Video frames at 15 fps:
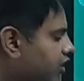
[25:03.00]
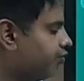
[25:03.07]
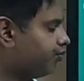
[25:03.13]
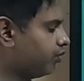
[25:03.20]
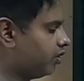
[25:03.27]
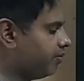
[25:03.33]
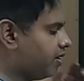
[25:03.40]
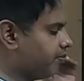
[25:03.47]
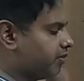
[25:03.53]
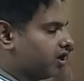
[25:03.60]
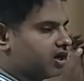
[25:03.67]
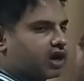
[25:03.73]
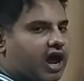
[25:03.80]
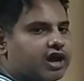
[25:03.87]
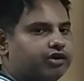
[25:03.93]
if you
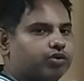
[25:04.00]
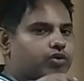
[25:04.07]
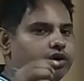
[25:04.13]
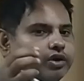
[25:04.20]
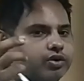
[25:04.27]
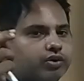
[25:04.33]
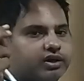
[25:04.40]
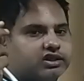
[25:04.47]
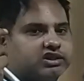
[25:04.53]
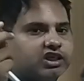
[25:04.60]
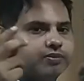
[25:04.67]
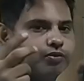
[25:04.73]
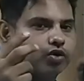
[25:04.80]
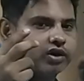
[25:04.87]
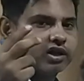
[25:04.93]
remember, I told you in
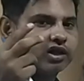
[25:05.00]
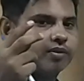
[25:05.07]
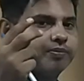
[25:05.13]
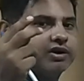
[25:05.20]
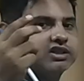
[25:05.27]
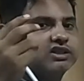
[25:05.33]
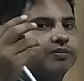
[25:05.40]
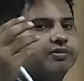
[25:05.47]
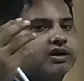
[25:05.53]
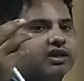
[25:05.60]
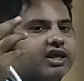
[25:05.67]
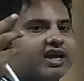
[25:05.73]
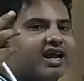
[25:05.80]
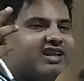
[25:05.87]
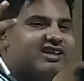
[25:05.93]
G protein coupled receptor
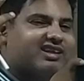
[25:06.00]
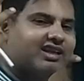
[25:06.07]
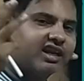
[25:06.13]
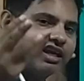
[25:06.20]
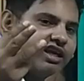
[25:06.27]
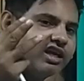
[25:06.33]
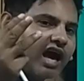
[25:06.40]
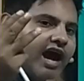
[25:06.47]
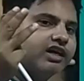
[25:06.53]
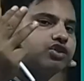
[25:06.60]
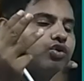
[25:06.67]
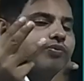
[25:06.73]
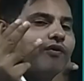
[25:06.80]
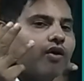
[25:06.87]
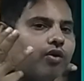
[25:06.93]
there are 3
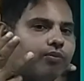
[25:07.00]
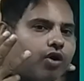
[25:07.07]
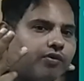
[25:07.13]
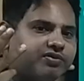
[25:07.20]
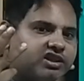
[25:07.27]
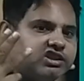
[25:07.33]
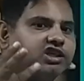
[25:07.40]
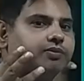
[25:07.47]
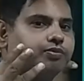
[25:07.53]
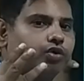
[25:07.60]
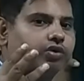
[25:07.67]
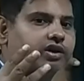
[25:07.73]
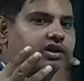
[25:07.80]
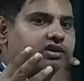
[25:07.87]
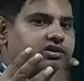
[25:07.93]
isoform of the G
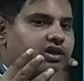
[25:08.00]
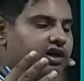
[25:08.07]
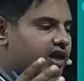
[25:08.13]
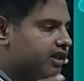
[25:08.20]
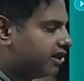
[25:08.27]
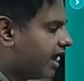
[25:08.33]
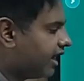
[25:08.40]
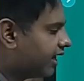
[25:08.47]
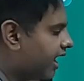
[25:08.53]
proteins, that